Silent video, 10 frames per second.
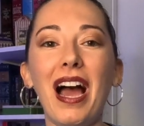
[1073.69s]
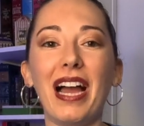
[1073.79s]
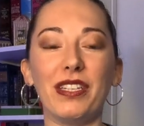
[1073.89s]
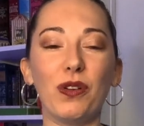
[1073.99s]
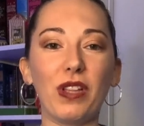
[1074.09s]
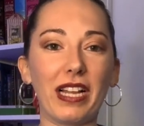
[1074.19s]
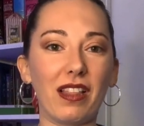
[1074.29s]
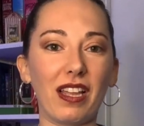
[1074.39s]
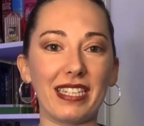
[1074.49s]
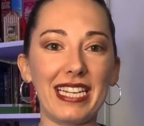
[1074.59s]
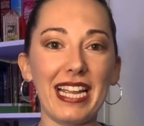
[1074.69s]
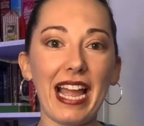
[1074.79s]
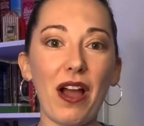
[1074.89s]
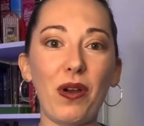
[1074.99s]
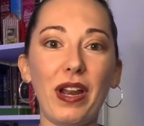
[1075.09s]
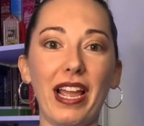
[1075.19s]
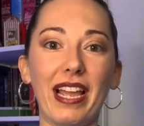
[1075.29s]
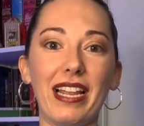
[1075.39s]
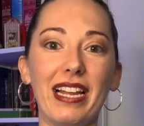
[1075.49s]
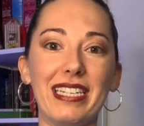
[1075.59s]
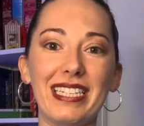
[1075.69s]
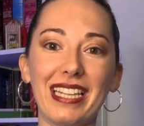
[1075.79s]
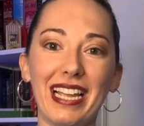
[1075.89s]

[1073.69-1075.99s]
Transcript: I don't like a lot of takeout, and I didn't